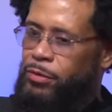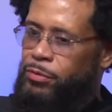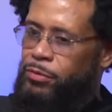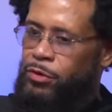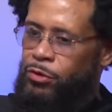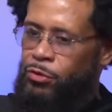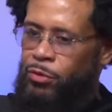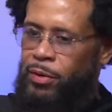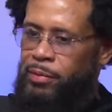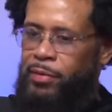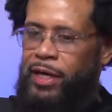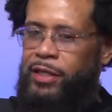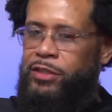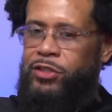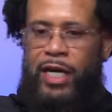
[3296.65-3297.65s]
You know what I
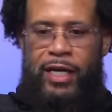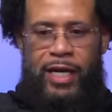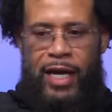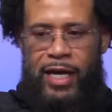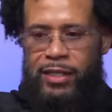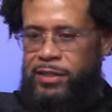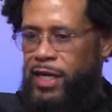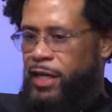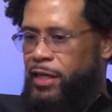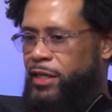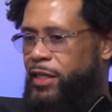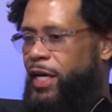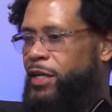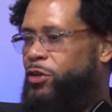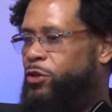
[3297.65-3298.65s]
mean? Jake has that that